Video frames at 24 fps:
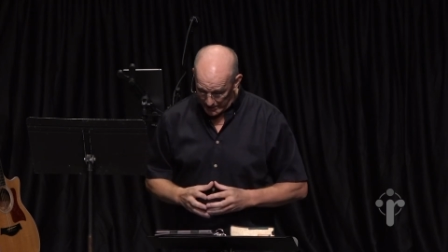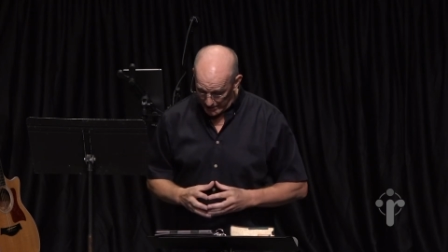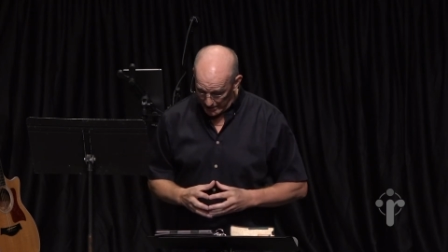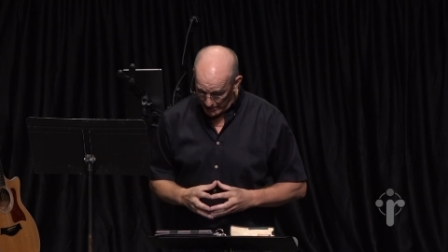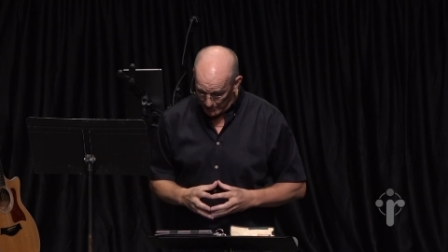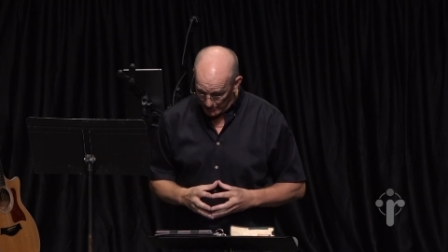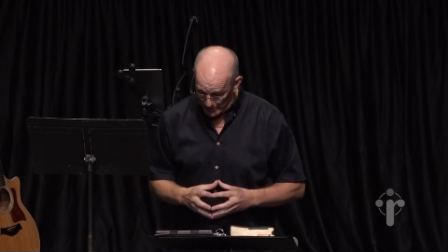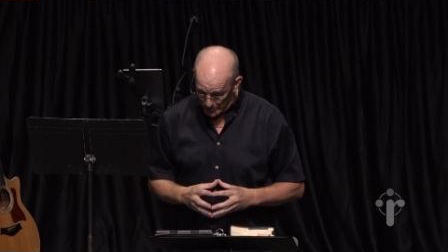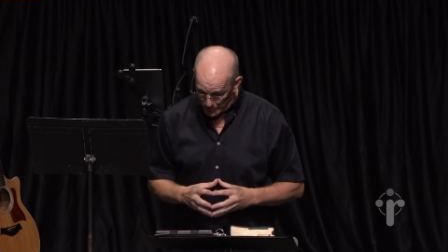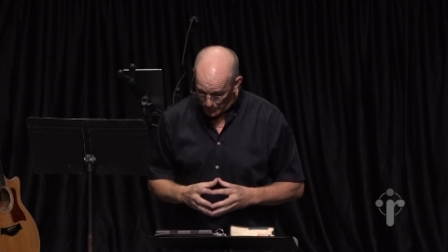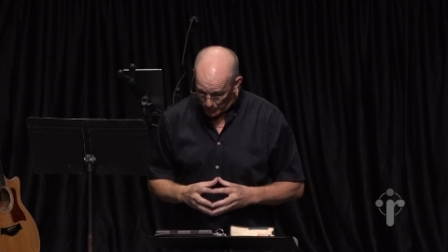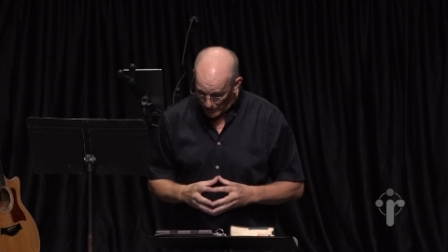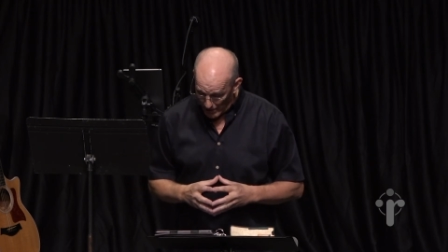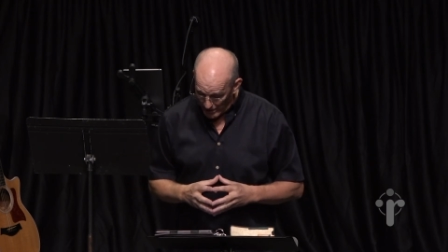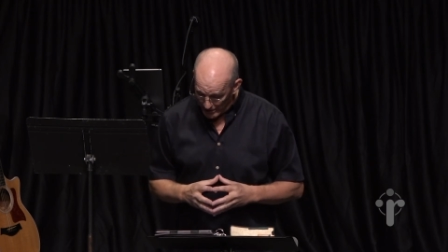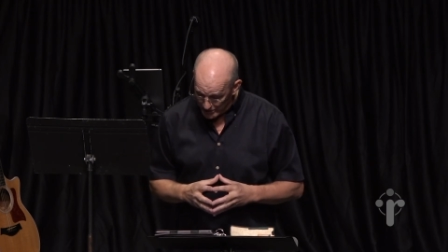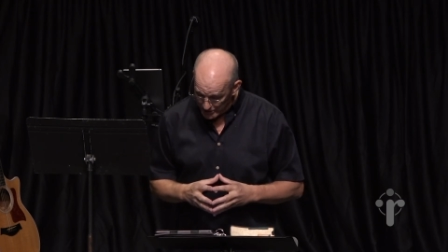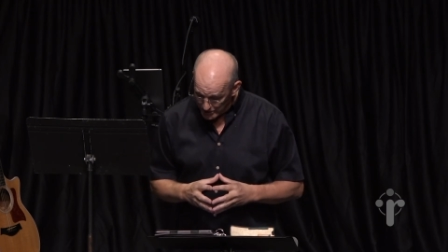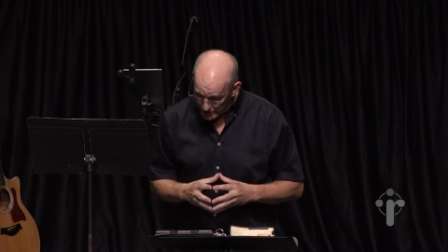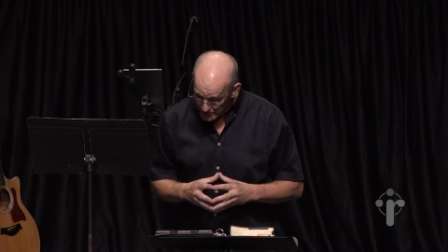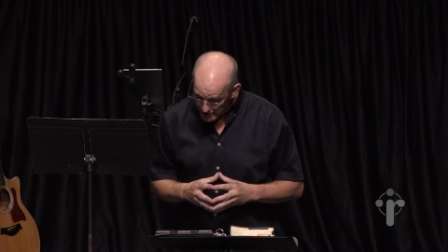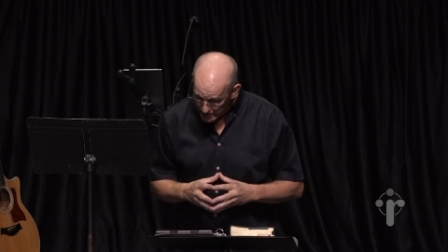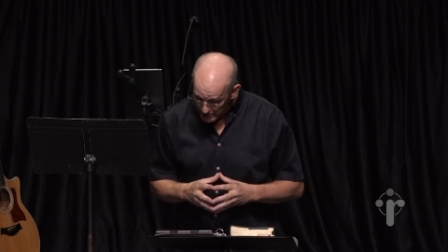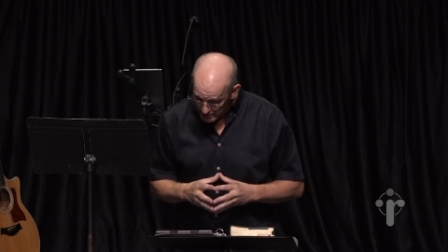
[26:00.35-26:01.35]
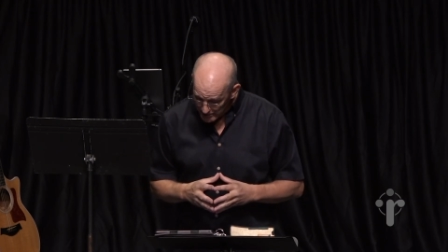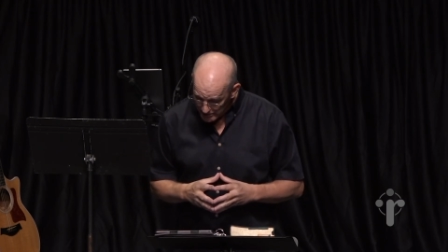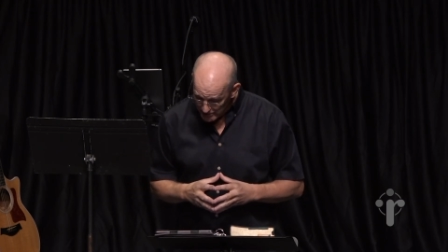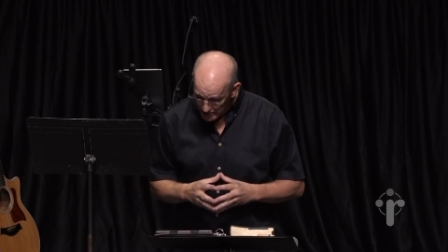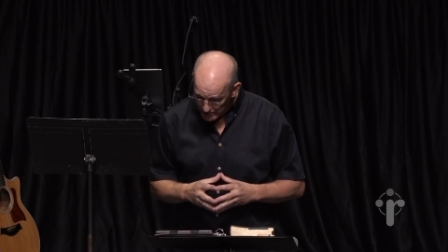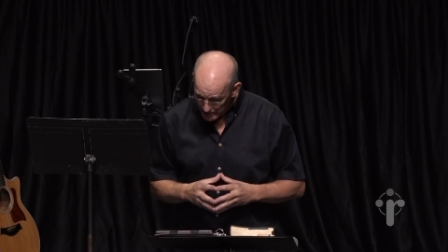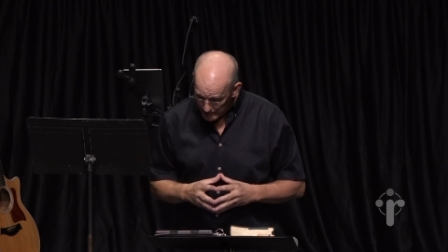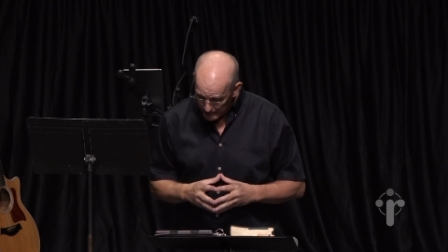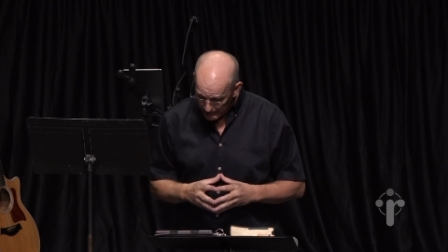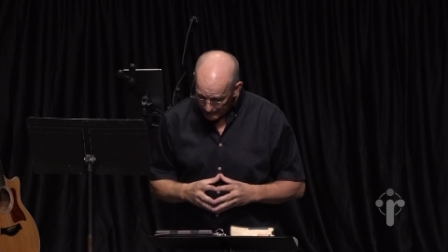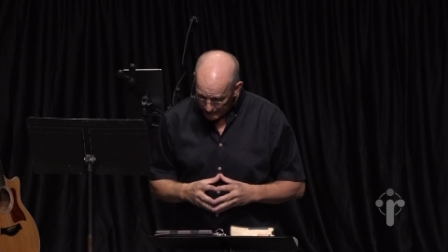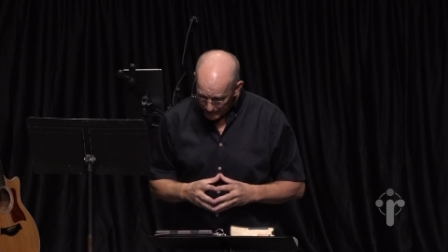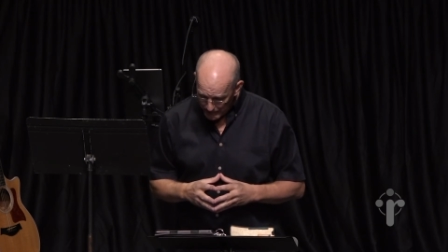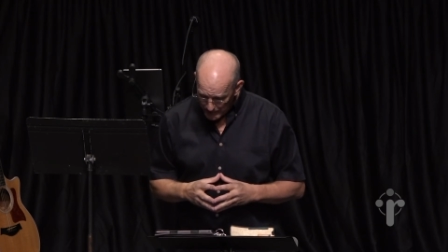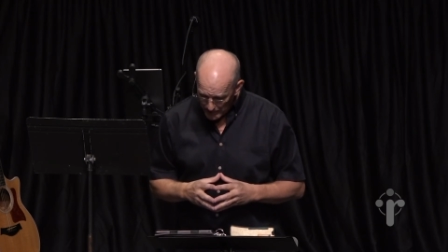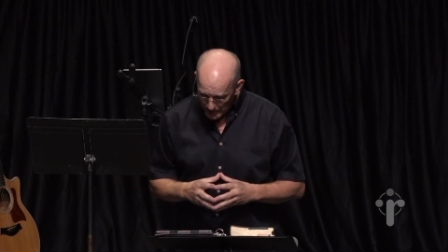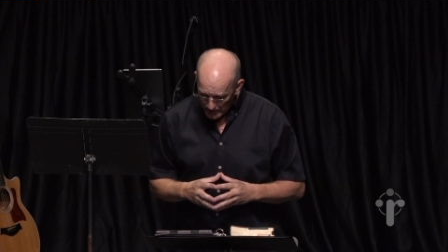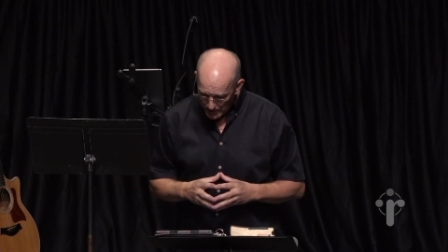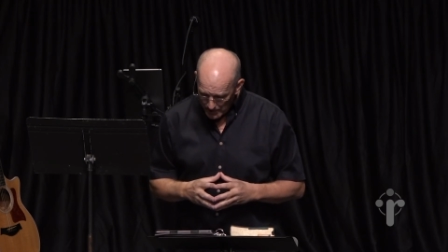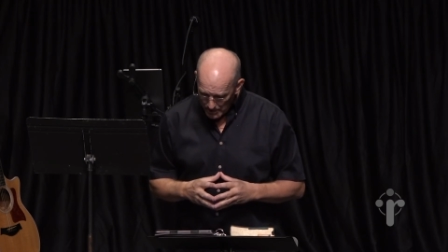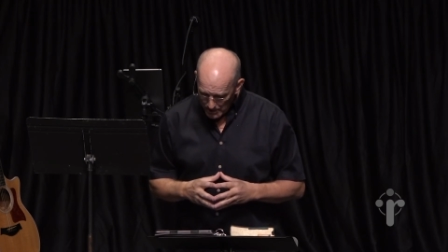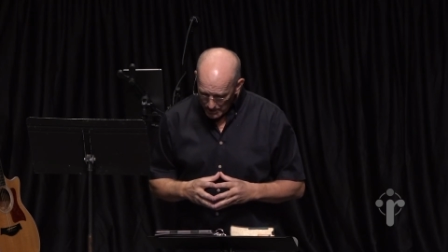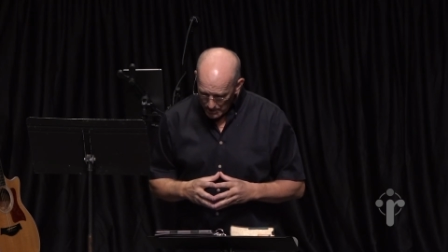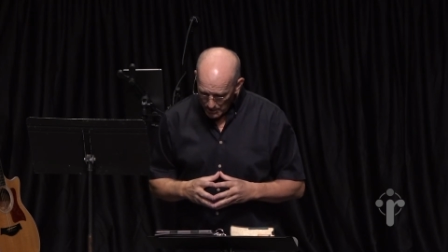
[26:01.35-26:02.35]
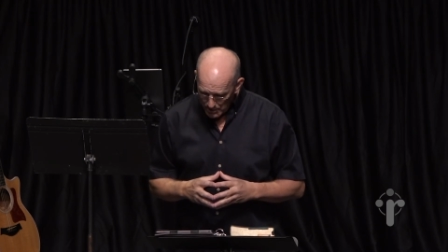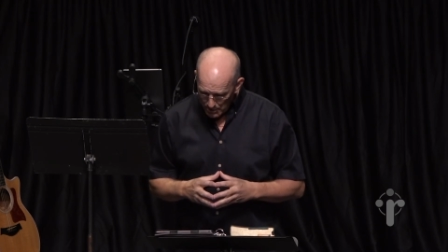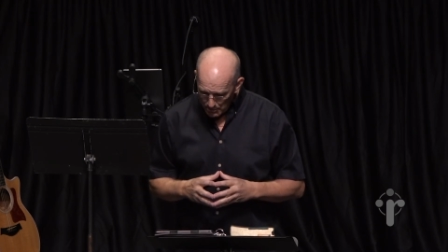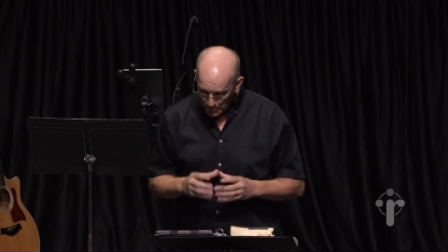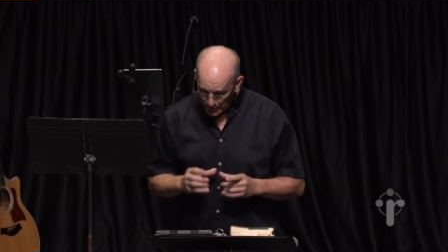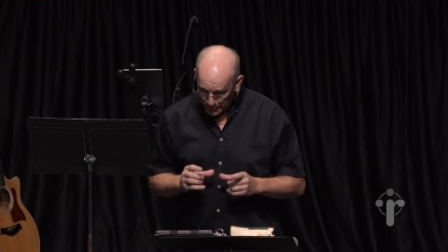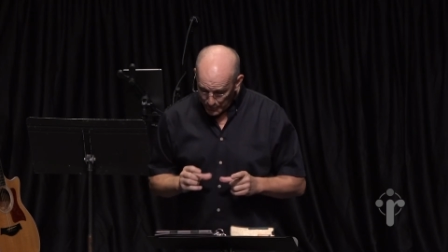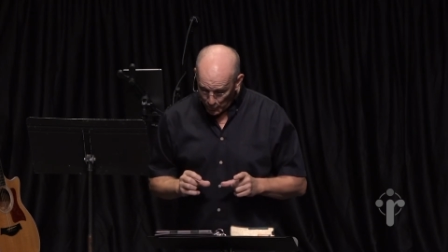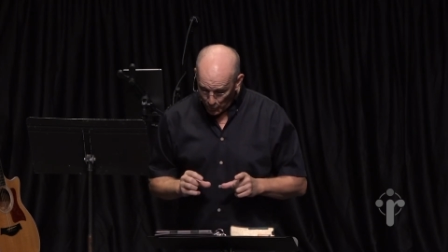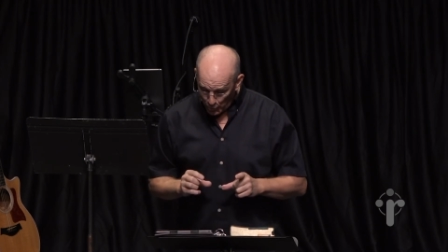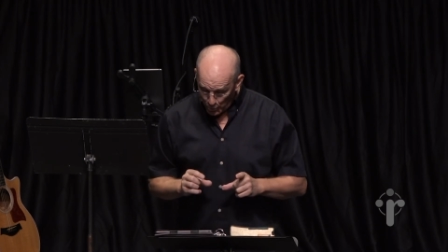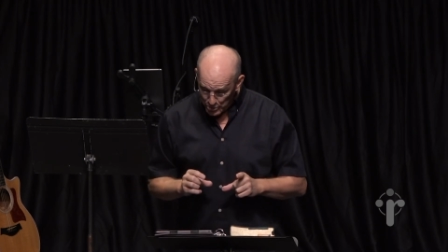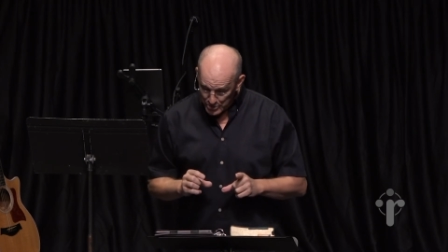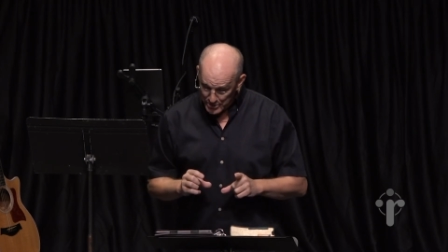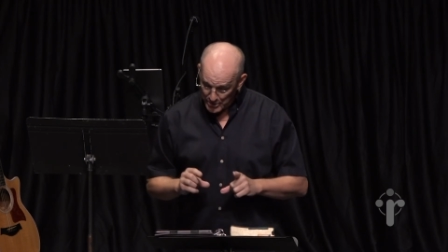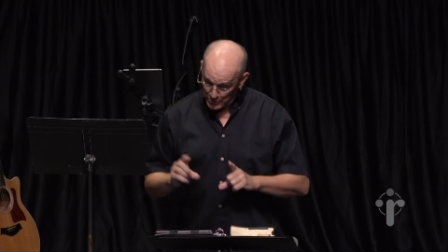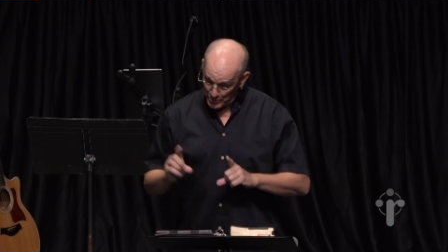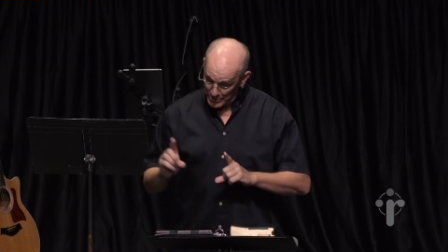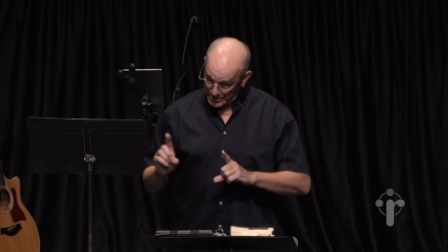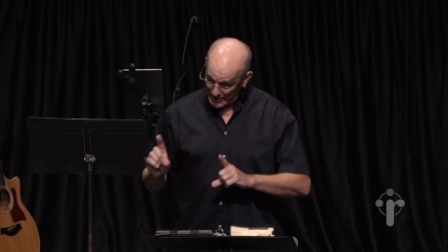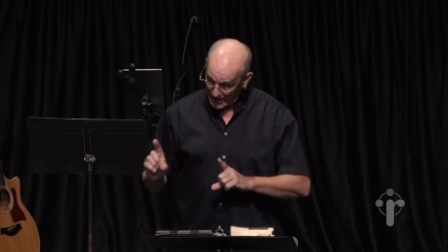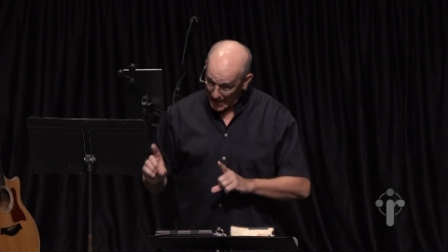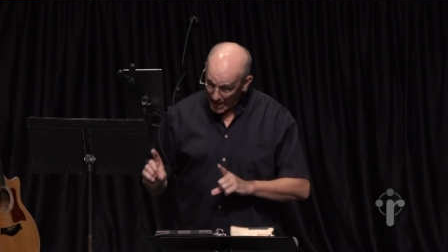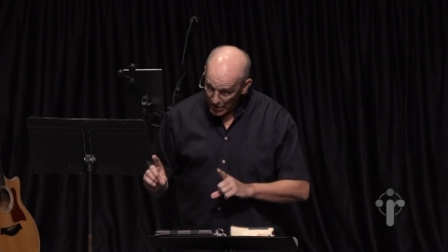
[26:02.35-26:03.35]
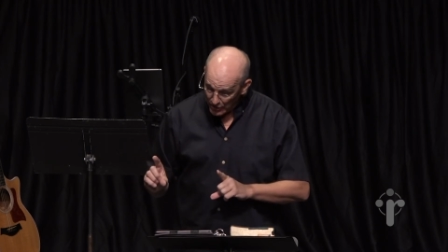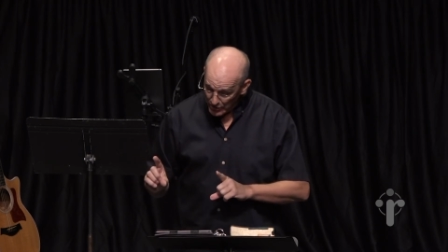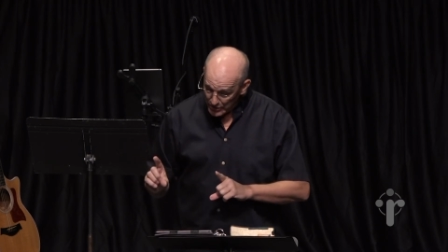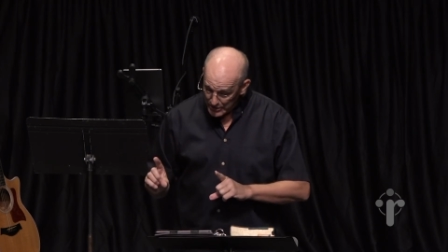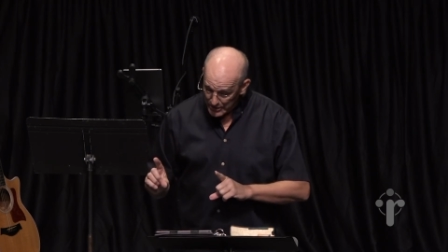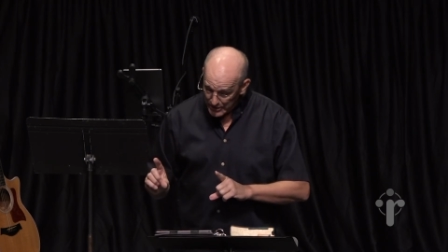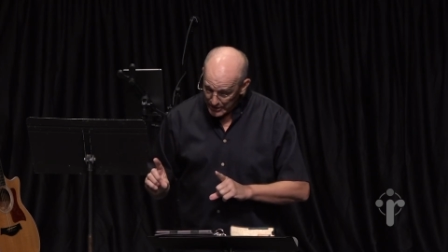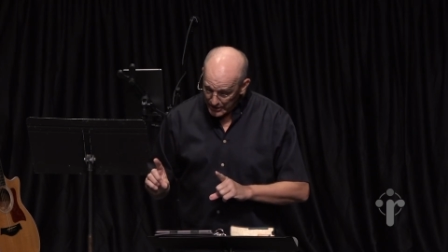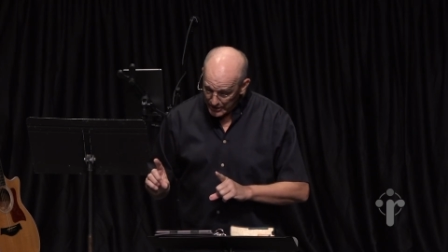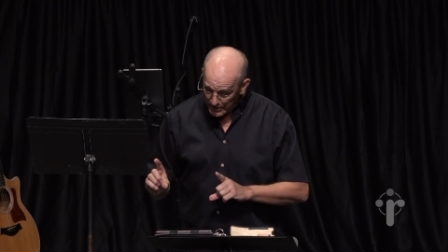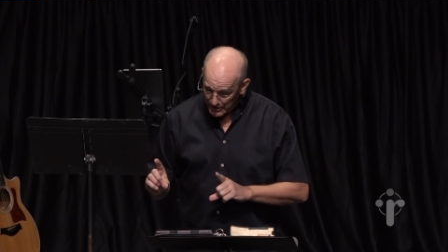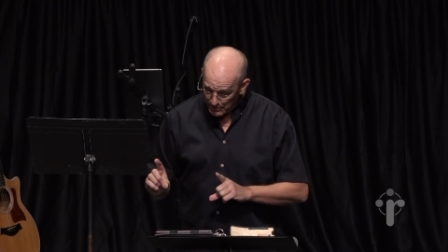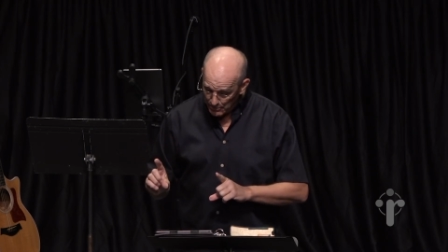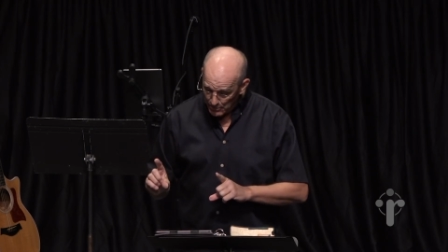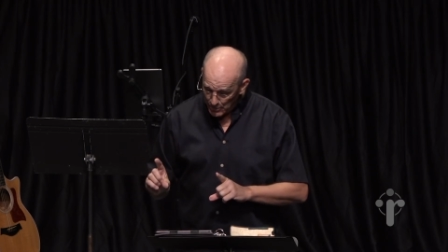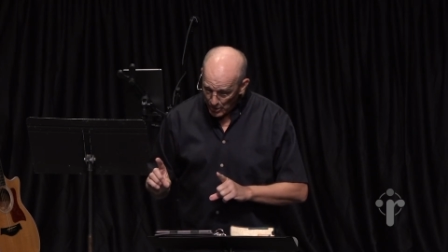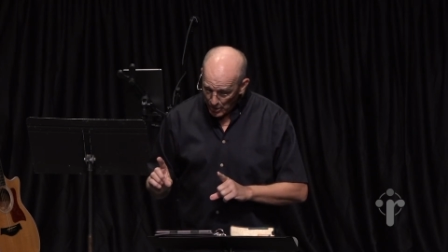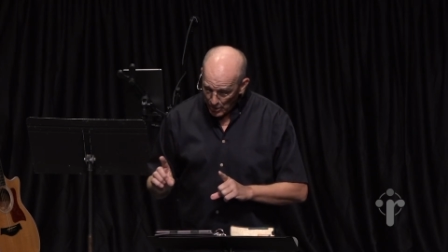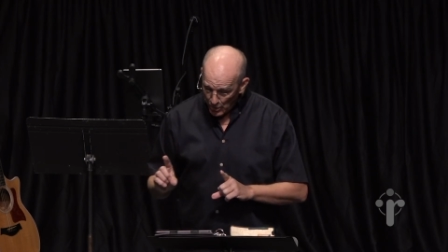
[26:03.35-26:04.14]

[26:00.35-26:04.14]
him as righteousness. But the words it was counted to him